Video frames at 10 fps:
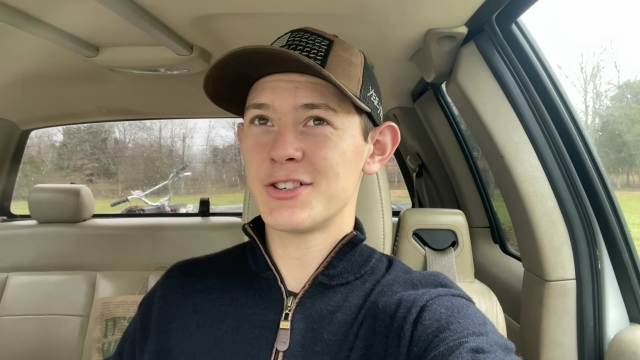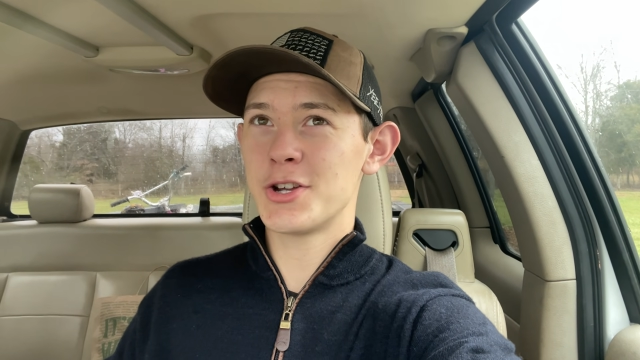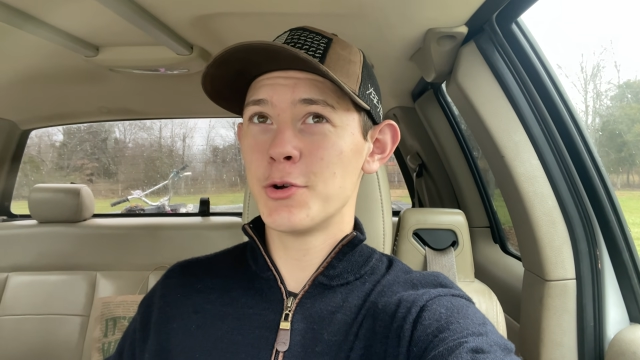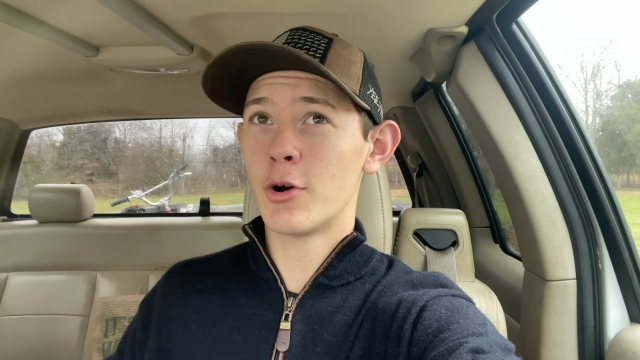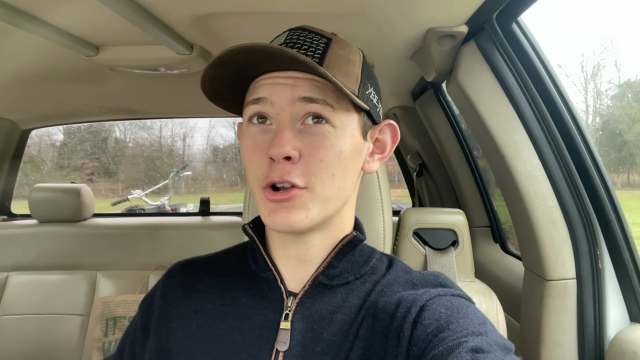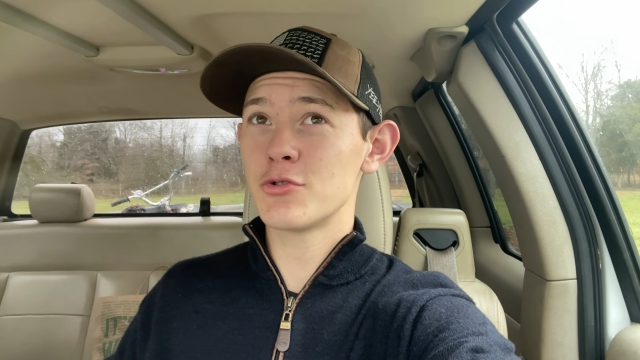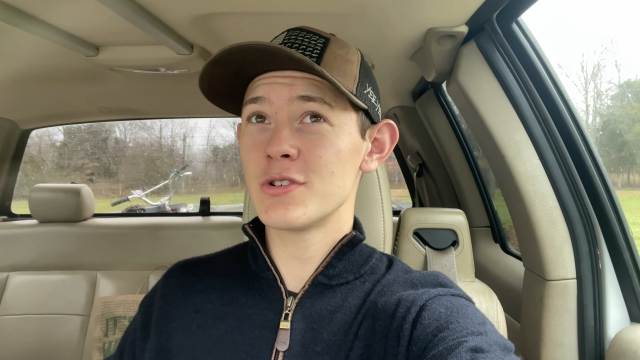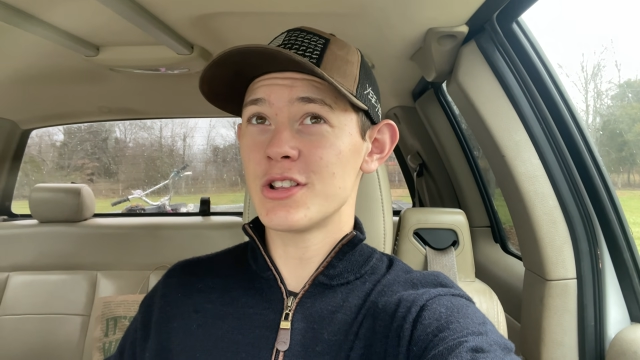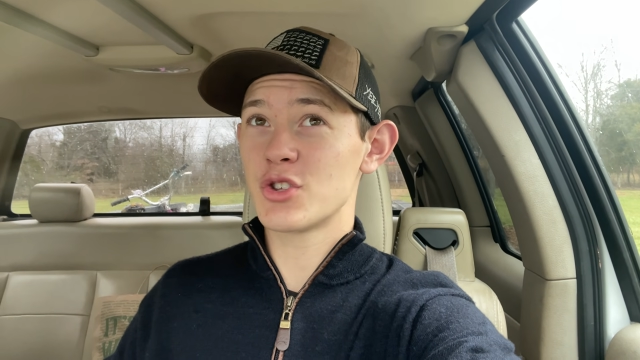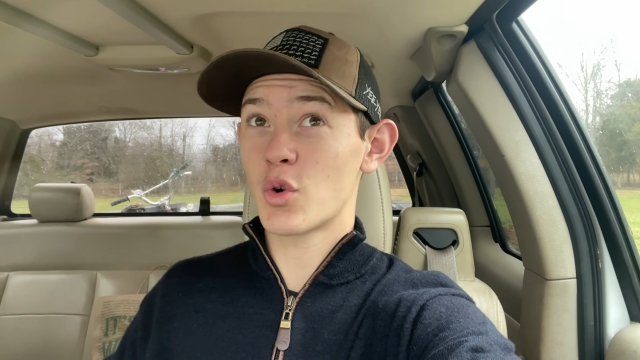
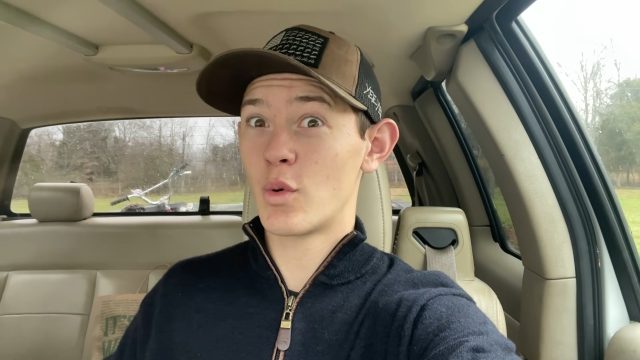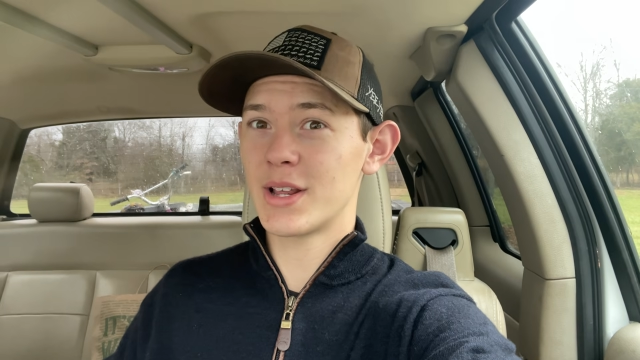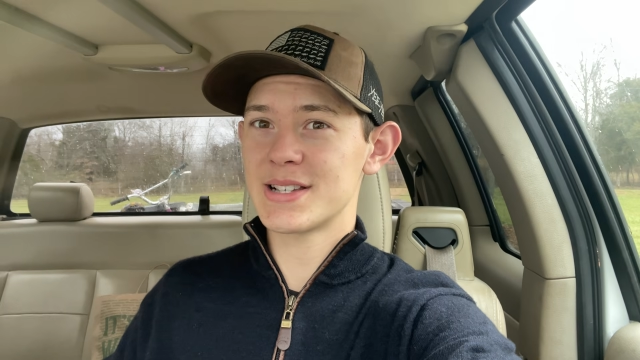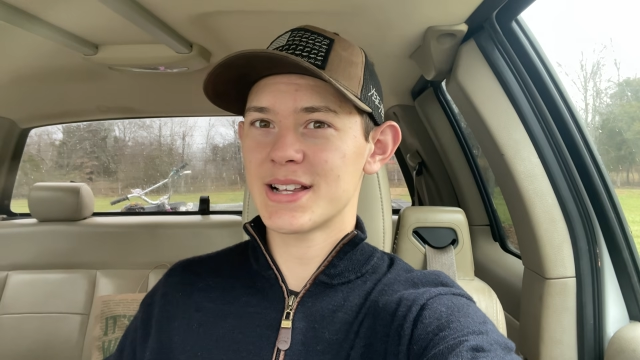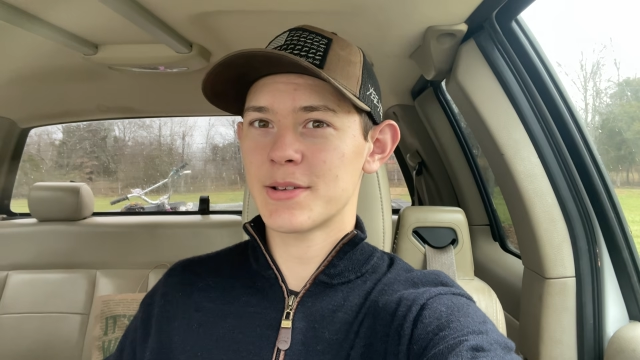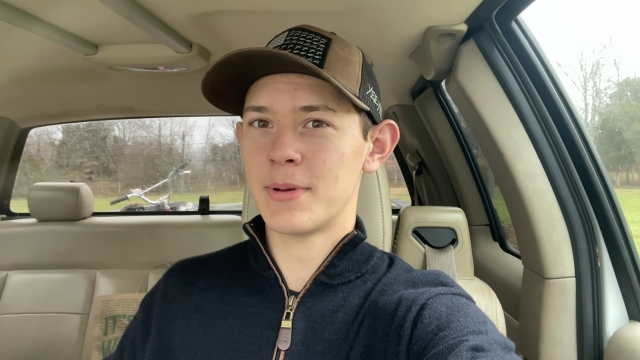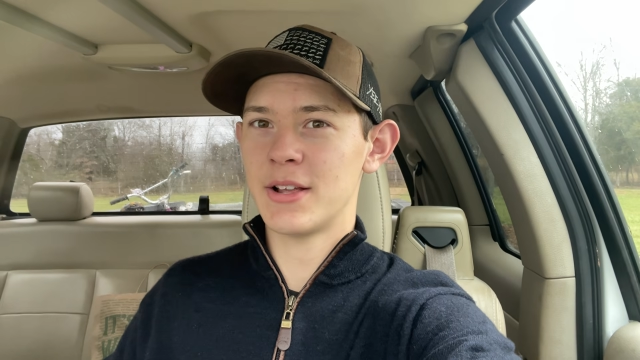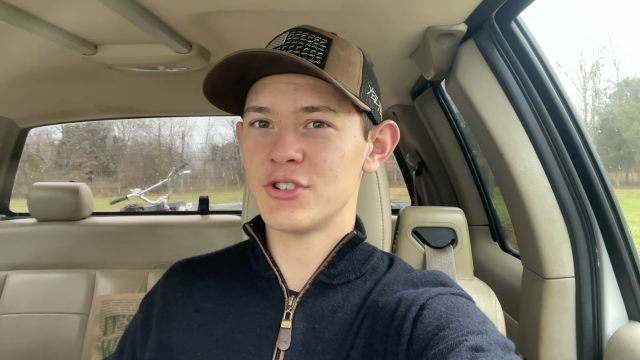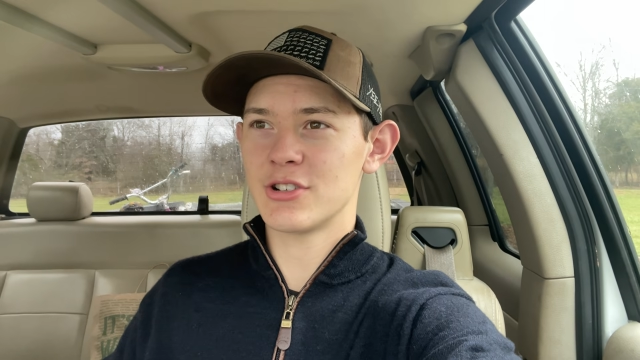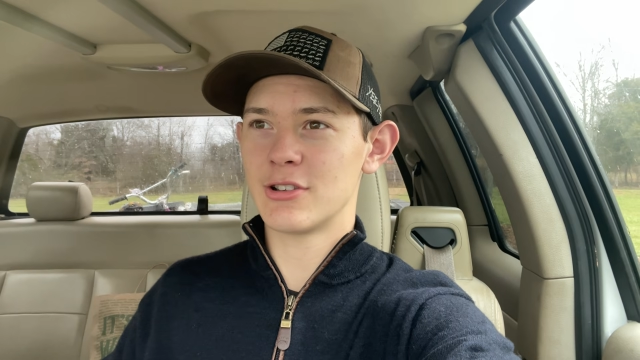226
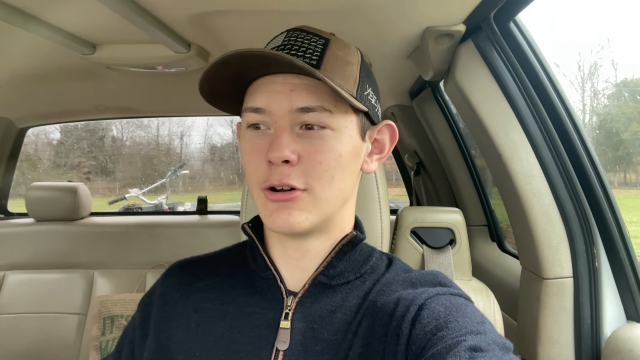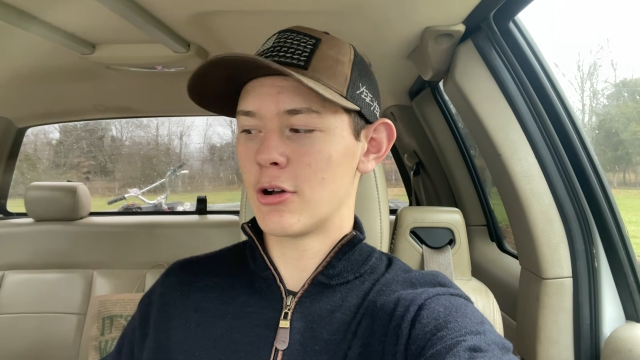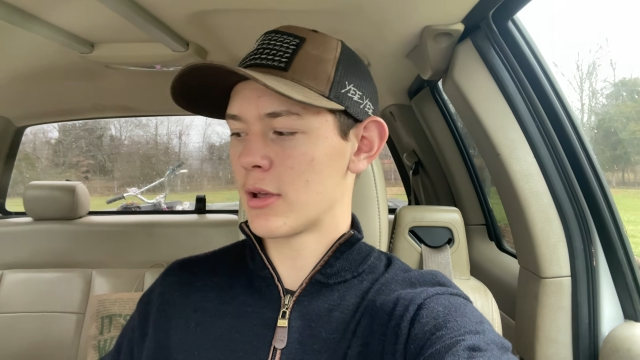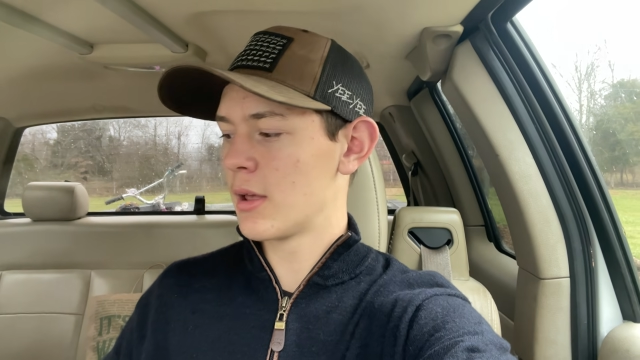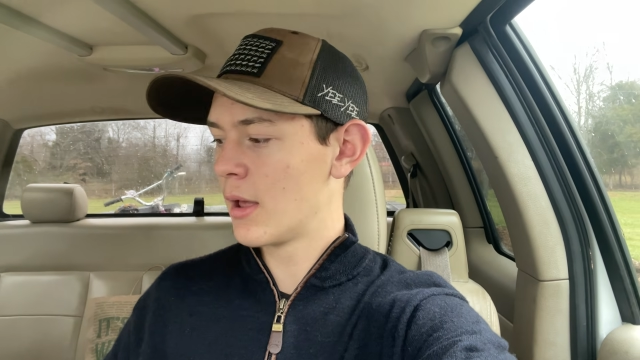pages long.